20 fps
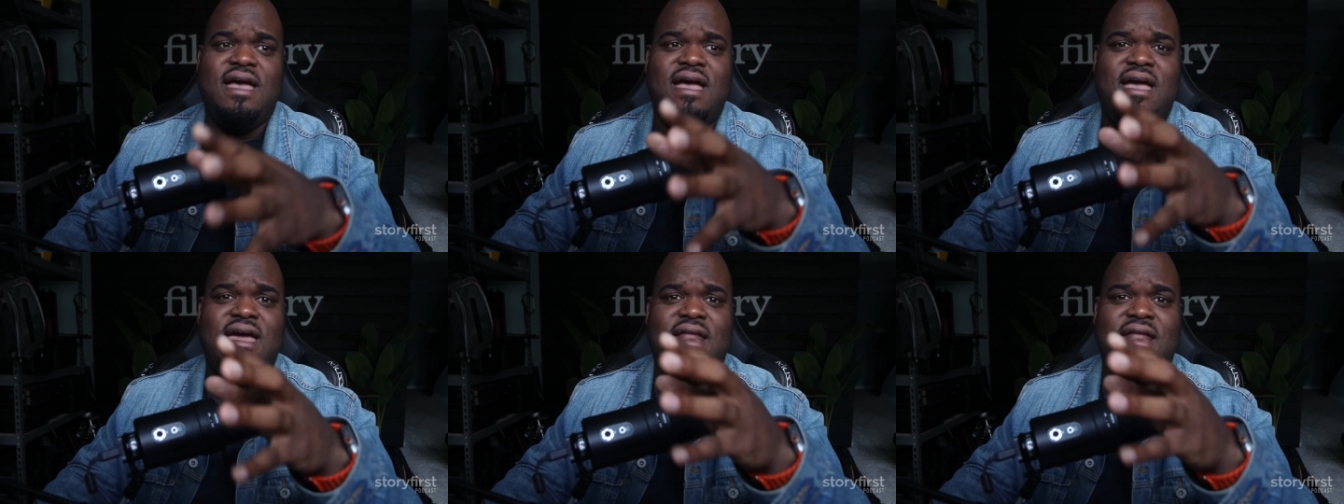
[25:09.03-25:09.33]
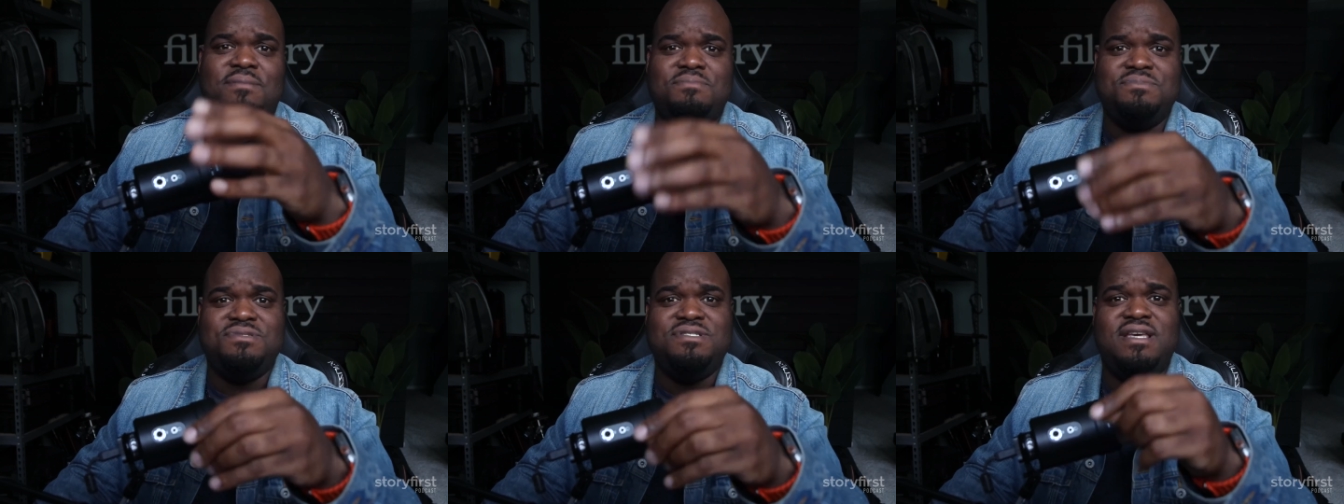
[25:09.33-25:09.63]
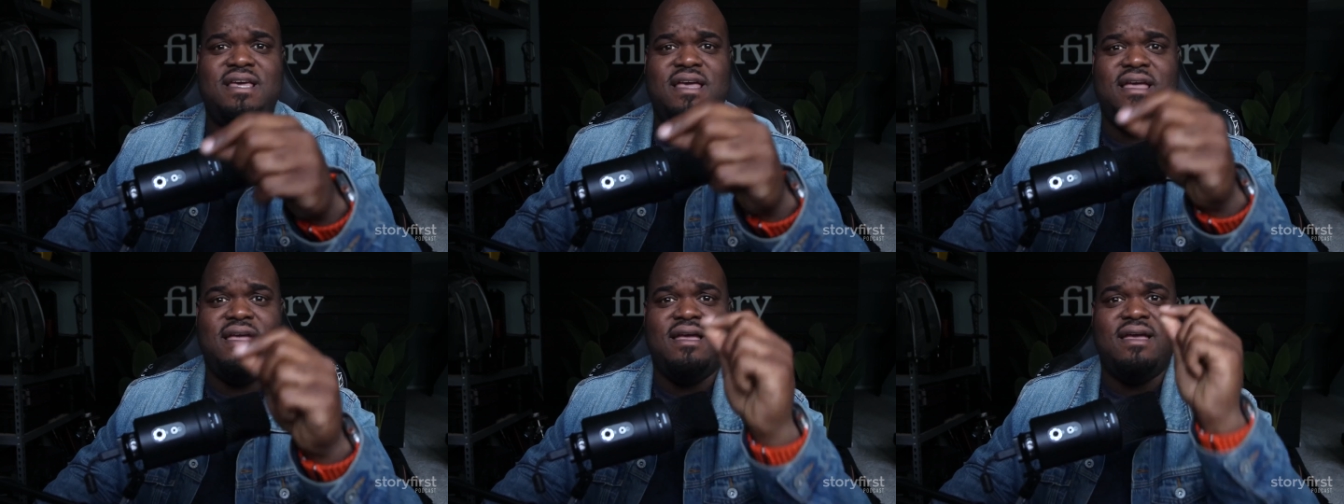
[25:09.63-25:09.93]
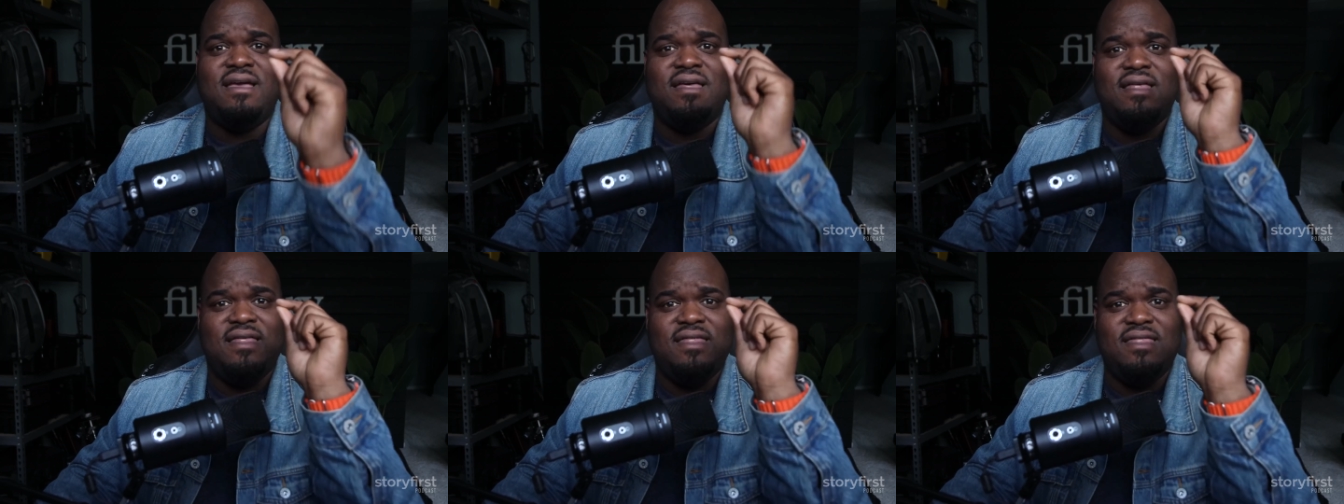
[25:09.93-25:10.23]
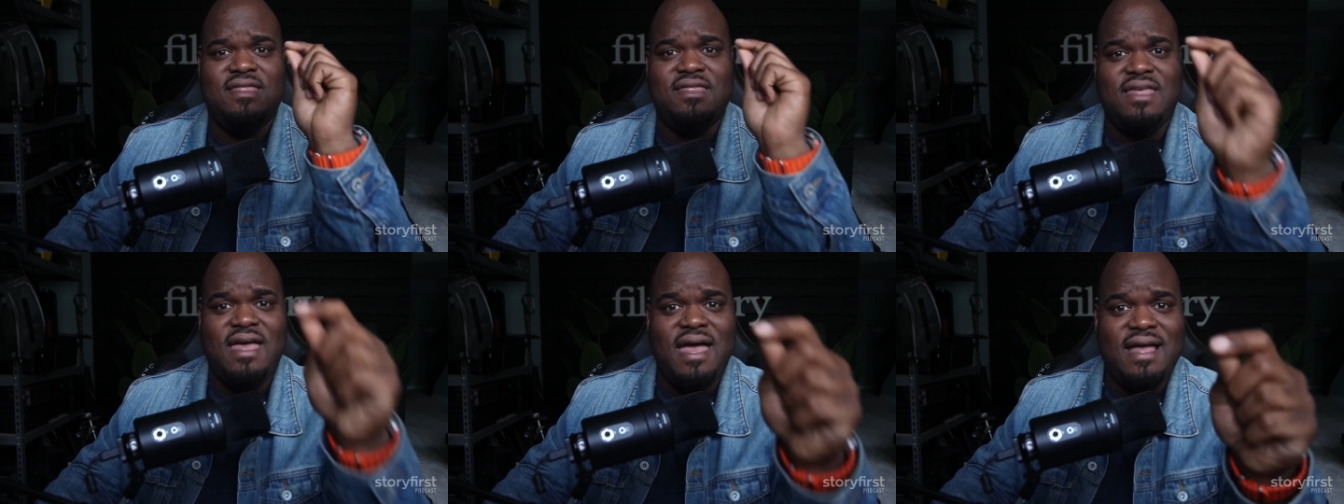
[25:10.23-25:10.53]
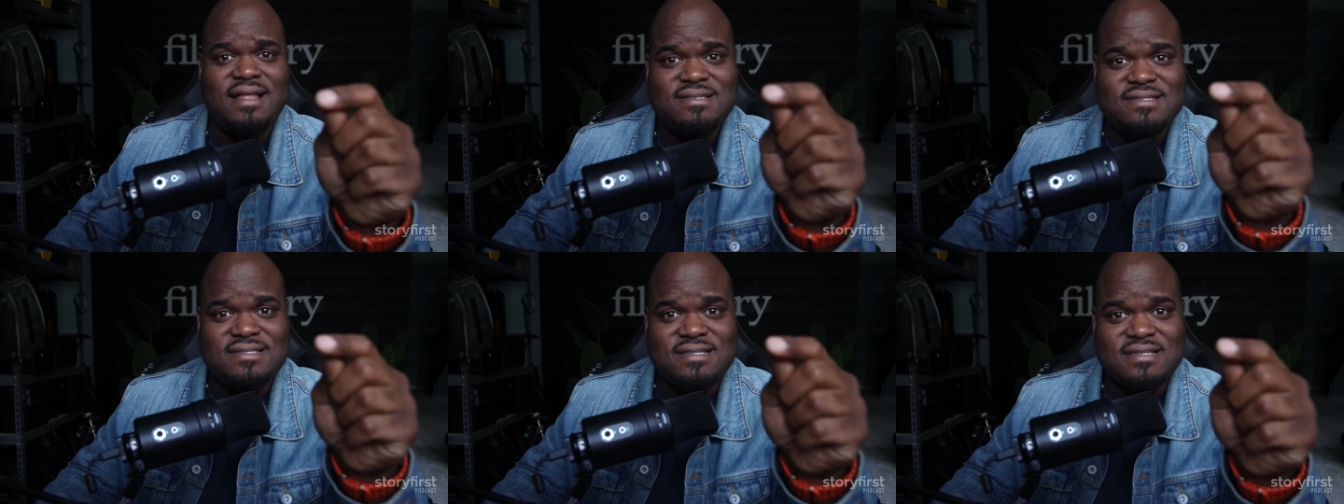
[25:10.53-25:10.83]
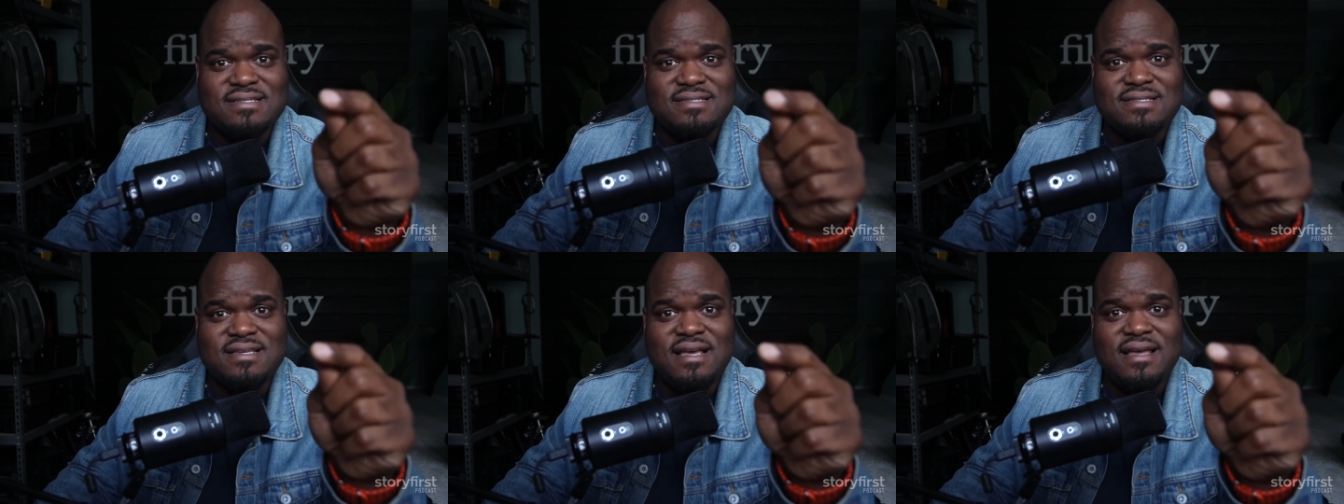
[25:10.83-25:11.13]
And I'm saying that's
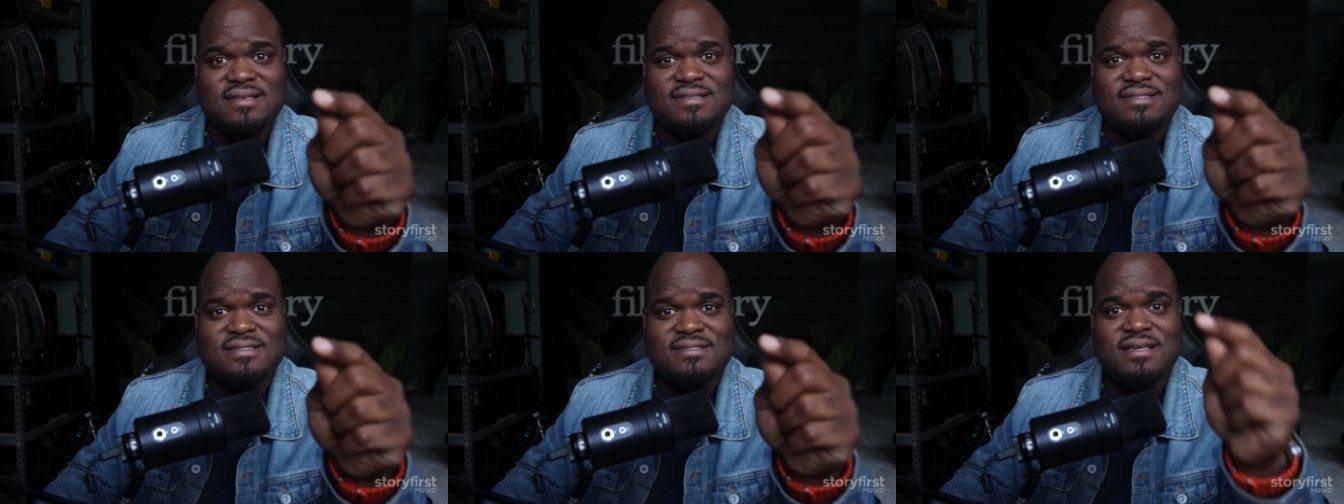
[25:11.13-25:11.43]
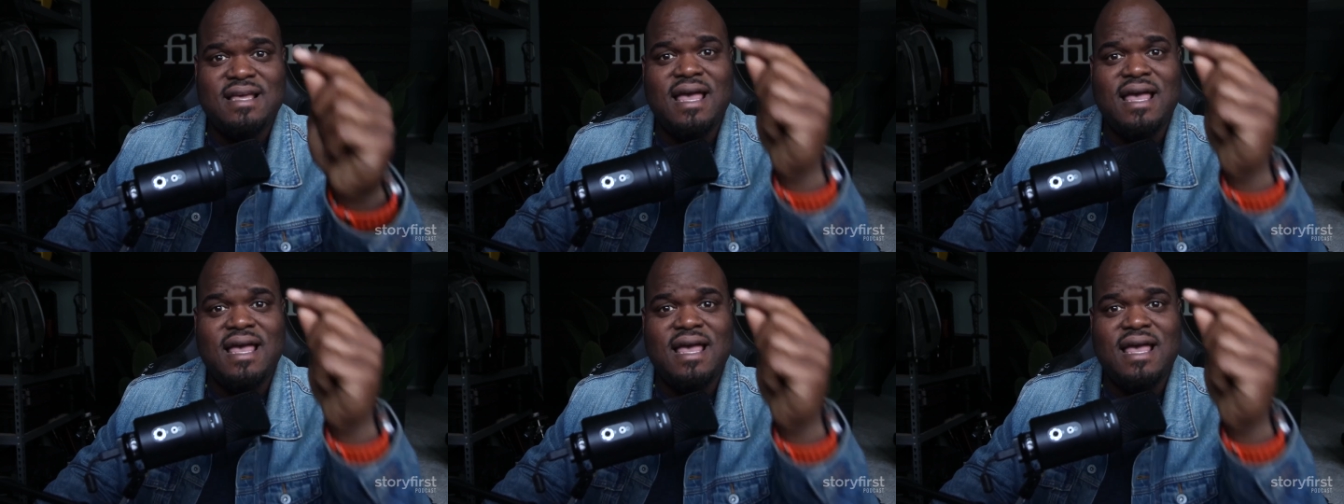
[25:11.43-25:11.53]
success.